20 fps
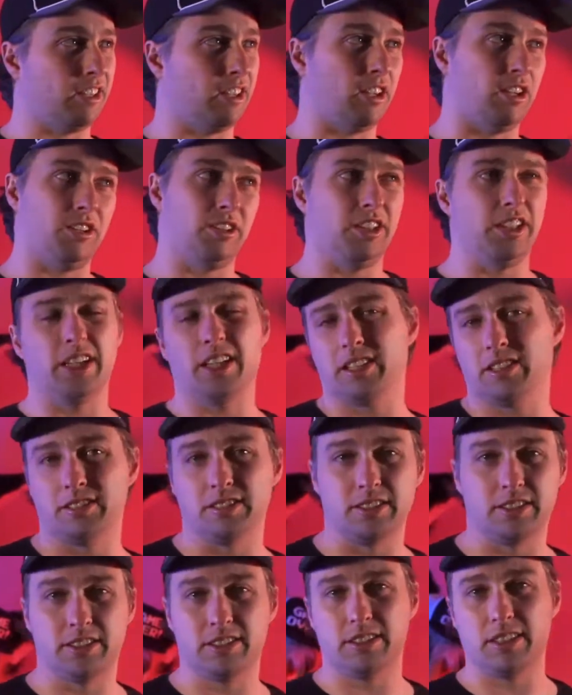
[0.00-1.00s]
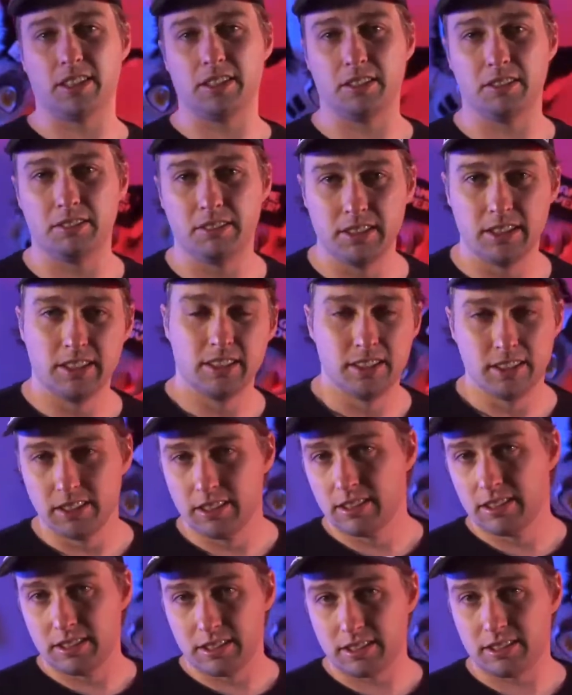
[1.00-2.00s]
all the others. So
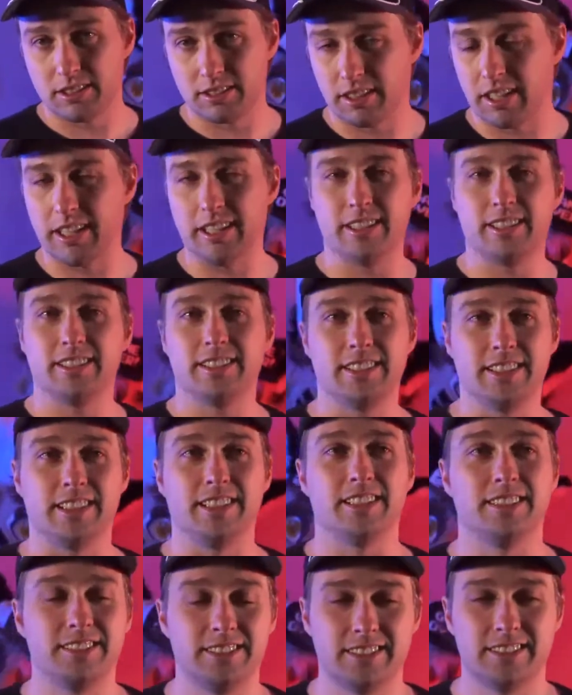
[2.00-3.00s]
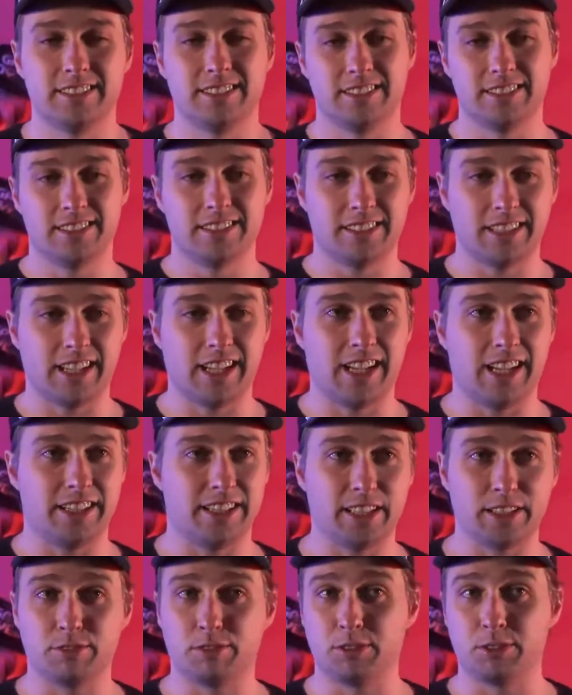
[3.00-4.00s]
great.
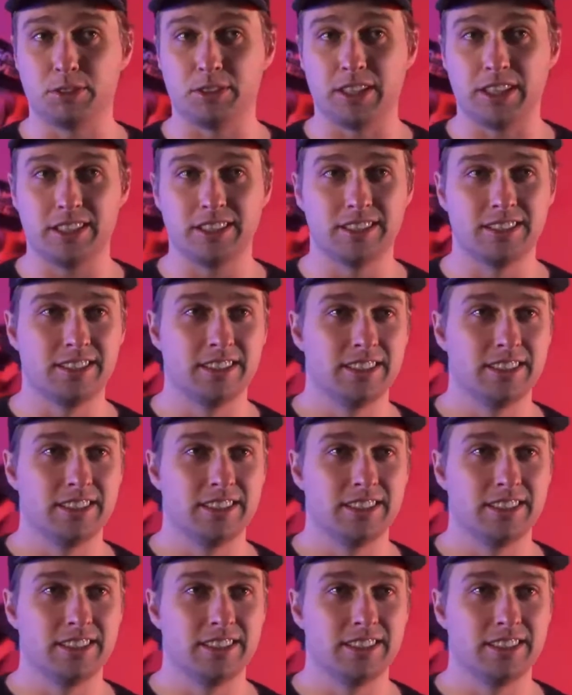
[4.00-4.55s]
Thanks for joining.